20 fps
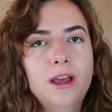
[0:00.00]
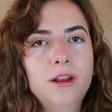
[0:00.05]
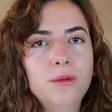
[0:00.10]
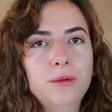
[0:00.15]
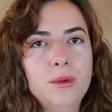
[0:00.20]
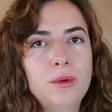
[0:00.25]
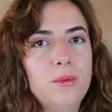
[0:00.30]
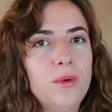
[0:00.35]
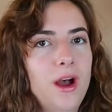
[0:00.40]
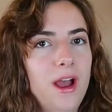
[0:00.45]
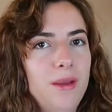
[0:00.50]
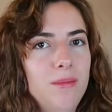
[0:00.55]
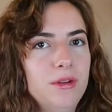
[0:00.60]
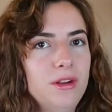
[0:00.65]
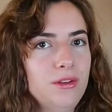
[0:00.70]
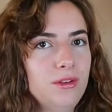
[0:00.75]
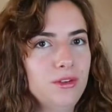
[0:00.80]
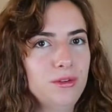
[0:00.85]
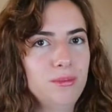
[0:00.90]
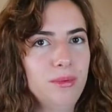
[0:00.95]
I don't know why, but
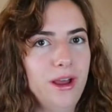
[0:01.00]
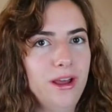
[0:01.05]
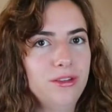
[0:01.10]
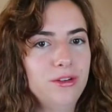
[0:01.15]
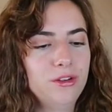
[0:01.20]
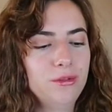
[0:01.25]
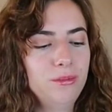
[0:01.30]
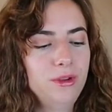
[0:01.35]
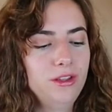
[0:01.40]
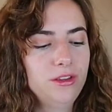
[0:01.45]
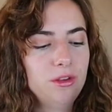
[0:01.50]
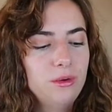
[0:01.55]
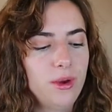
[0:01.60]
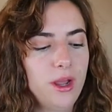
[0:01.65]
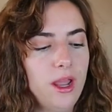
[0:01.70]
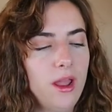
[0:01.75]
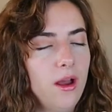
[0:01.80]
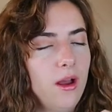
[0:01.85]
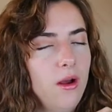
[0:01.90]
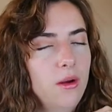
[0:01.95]
it just bothers me, so
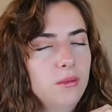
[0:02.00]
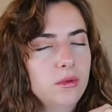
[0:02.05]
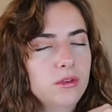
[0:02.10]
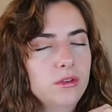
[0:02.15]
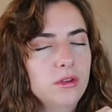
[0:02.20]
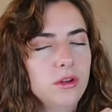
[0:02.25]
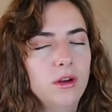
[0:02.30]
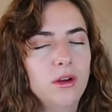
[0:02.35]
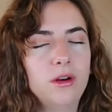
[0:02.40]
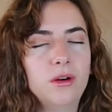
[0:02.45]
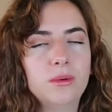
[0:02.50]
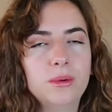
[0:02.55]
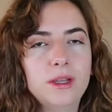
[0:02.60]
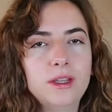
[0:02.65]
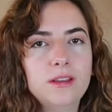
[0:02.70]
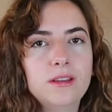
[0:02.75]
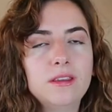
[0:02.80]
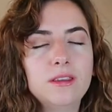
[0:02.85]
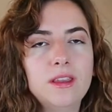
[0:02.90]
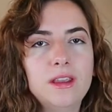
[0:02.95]
I almost
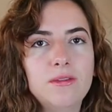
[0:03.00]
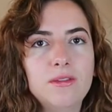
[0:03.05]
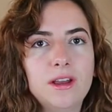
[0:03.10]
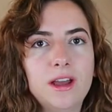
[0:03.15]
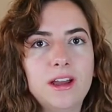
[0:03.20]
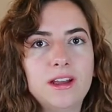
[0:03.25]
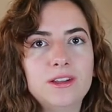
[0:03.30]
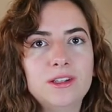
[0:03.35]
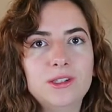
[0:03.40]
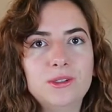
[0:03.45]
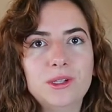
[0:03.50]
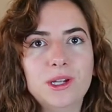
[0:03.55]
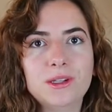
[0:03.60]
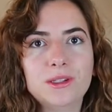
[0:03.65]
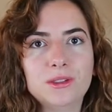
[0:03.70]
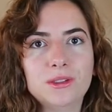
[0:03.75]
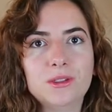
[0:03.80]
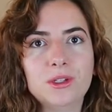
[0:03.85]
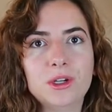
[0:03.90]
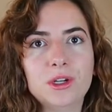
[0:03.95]
always leave it on Do Not
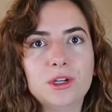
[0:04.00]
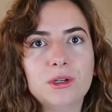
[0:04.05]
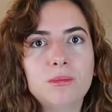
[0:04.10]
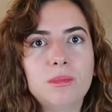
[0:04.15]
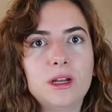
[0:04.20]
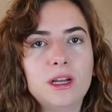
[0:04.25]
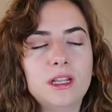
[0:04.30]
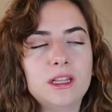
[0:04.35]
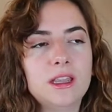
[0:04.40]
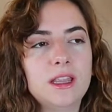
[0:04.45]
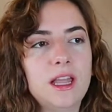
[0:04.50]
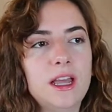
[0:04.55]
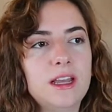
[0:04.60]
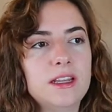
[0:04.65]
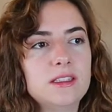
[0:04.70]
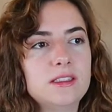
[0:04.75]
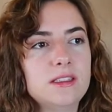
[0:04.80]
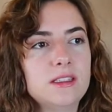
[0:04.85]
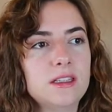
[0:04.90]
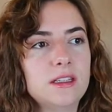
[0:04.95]
Disturb
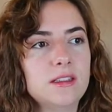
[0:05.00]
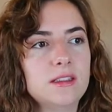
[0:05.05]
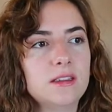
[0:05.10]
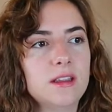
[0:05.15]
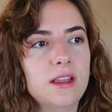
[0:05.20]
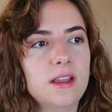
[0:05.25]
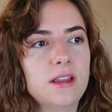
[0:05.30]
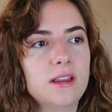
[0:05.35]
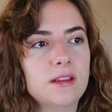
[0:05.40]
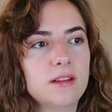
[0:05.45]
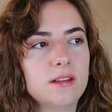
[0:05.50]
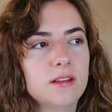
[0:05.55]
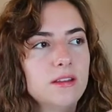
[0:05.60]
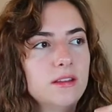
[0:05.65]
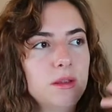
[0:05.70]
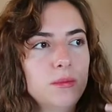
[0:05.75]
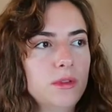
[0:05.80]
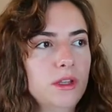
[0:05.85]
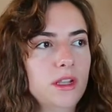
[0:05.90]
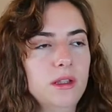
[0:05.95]
unless it's like
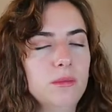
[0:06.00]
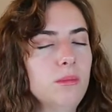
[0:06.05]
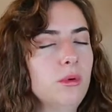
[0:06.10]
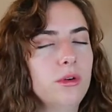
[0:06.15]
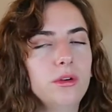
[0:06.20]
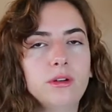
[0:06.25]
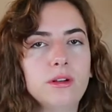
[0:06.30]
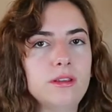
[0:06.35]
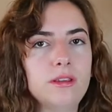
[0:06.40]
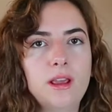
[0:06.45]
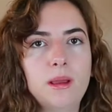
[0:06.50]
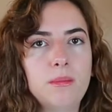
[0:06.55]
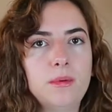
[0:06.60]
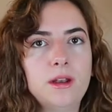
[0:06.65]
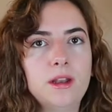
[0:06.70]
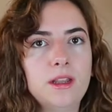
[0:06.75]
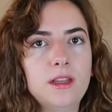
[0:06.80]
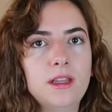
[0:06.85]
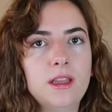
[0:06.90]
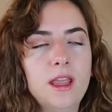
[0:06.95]
something important is
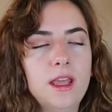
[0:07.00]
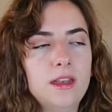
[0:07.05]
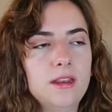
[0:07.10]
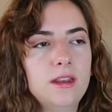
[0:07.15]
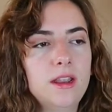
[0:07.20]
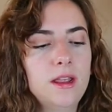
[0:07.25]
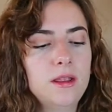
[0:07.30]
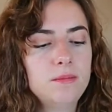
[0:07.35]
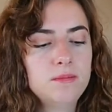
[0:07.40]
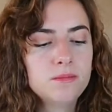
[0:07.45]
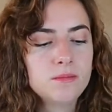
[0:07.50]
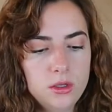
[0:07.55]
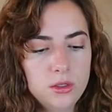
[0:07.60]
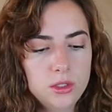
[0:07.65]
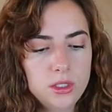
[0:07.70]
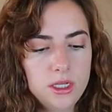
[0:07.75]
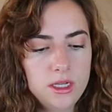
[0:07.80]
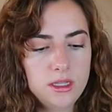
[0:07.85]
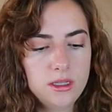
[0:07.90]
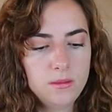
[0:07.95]
happening that day.
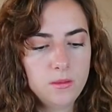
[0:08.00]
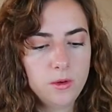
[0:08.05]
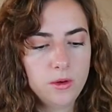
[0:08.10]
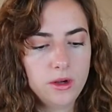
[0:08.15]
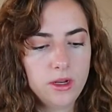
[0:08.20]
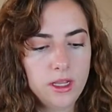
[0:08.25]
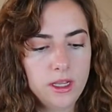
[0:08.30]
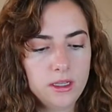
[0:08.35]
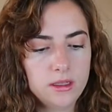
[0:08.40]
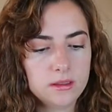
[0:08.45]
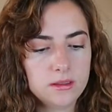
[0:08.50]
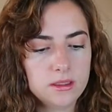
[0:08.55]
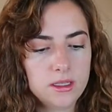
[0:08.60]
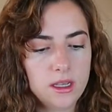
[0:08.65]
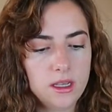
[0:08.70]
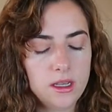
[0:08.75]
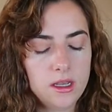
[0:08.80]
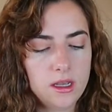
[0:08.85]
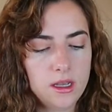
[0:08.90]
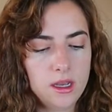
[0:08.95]
Usually in the mornings,
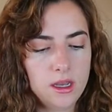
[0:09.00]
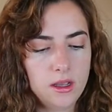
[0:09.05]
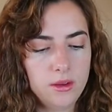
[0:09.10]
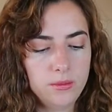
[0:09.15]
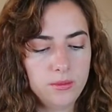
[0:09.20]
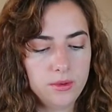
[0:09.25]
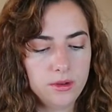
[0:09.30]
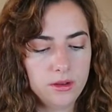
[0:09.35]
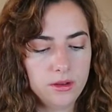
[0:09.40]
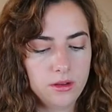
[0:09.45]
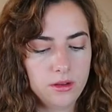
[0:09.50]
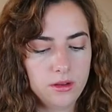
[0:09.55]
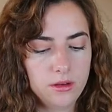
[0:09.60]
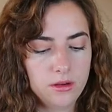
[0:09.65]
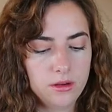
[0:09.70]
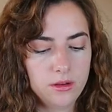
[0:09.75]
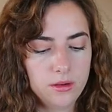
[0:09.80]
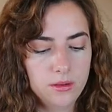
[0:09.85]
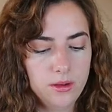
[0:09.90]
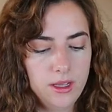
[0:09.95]
I
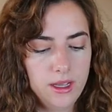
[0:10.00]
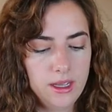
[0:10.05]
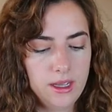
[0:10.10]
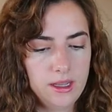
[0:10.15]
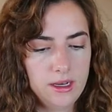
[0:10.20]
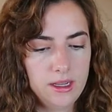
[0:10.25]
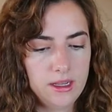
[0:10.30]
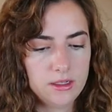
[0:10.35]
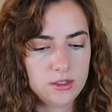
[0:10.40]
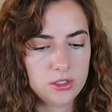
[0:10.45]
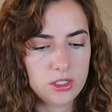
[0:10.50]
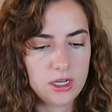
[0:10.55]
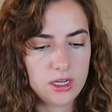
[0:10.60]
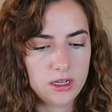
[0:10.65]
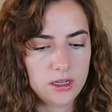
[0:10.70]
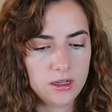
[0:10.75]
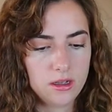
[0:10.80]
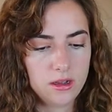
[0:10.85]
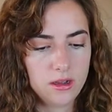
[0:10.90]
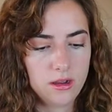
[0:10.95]
will go ahead and
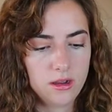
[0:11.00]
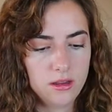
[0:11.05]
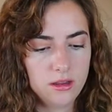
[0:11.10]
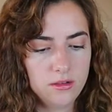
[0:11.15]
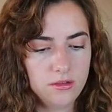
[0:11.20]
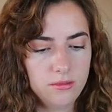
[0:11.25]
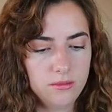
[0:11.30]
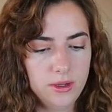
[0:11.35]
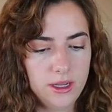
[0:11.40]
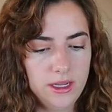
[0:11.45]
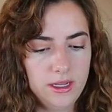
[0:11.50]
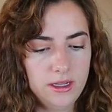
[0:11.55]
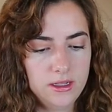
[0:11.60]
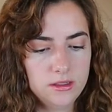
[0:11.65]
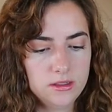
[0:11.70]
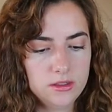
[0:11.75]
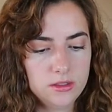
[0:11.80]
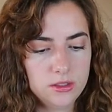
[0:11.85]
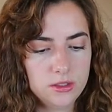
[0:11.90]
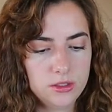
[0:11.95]
check all of my
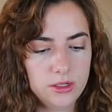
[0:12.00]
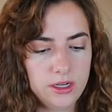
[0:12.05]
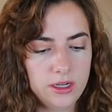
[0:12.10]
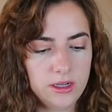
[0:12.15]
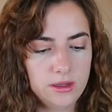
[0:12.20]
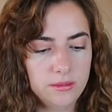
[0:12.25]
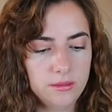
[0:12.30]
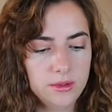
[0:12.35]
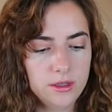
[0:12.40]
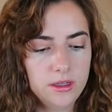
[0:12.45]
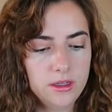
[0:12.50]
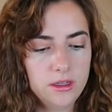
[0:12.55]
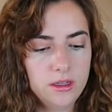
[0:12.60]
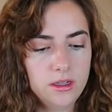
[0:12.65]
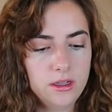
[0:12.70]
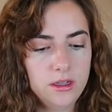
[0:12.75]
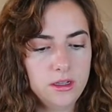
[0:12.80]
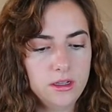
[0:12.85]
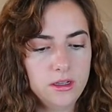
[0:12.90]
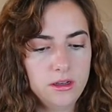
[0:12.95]
Instagram
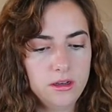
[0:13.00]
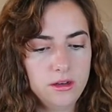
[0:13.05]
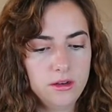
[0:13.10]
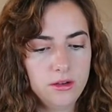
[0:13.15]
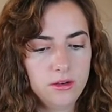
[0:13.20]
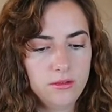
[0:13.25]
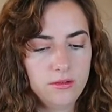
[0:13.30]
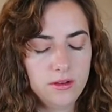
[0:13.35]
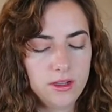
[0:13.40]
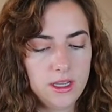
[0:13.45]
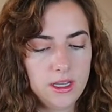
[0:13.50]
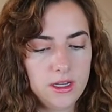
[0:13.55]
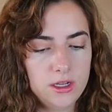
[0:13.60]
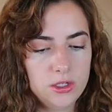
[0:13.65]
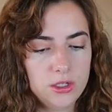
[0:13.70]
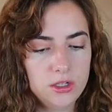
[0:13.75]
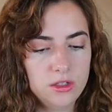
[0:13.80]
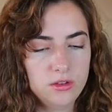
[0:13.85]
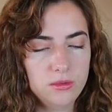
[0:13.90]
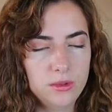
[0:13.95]

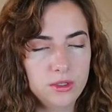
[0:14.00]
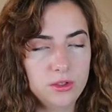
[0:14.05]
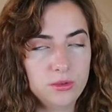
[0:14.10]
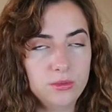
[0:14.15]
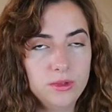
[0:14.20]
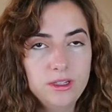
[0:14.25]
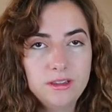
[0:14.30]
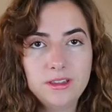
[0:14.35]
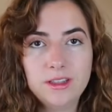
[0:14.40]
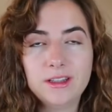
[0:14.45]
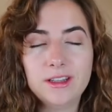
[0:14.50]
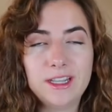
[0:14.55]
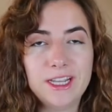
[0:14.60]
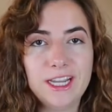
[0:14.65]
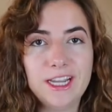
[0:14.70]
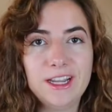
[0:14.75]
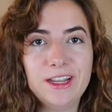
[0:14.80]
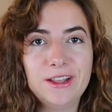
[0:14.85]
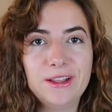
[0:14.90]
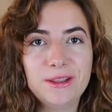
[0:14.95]
notifications, which
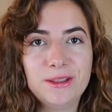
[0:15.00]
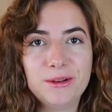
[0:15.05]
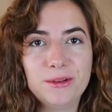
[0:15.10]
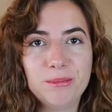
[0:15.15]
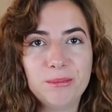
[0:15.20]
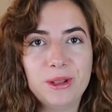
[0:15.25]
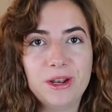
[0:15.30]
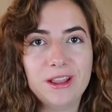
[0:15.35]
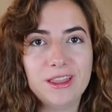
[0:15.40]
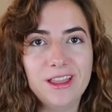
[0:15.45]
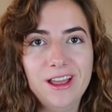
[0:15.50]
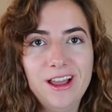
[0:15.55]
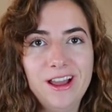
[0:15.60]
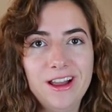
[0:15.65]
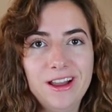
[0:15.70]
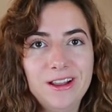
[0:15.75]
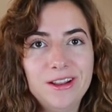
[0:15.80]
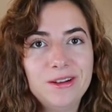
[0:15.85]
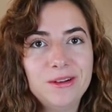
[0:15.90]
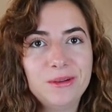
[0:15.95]
recently there's been a
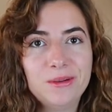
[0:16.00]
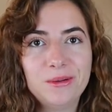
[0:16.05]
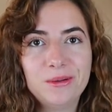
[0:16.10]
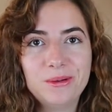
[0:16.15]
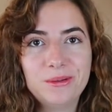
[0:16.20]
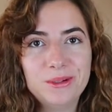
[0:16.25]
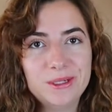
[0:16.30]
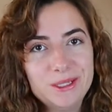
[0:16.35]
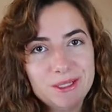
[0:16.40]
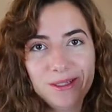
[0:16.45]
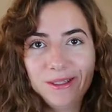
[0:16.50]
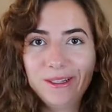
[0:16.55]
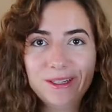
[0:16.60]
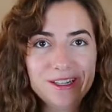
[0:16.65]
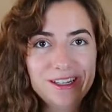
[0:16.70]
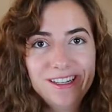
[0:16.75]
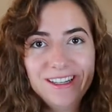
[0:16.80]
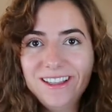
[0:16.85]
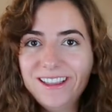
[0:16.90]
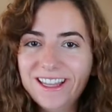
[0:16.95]
lot, which is
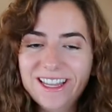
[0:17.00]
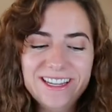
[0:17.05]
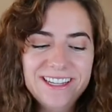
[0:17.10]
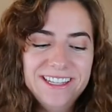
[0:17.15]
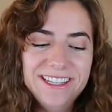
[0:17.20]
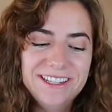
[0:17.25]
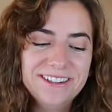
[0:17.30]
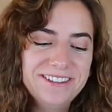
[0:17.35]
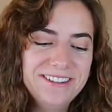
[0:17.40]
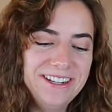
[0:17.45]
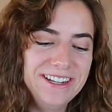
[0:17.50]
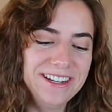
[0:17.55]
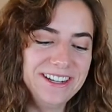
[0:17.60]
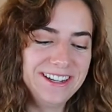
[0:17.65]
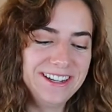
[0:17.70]
good, thank you.